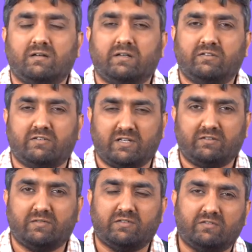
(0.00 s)
It's a
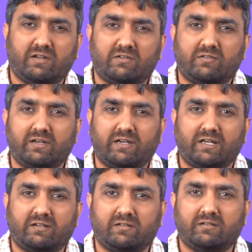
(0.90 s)
test which is done to
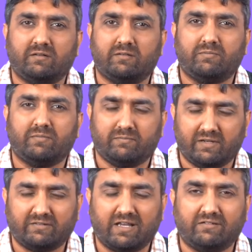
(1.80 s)
detect
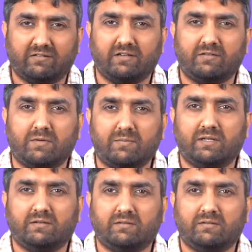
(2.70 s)
breast cancer in women.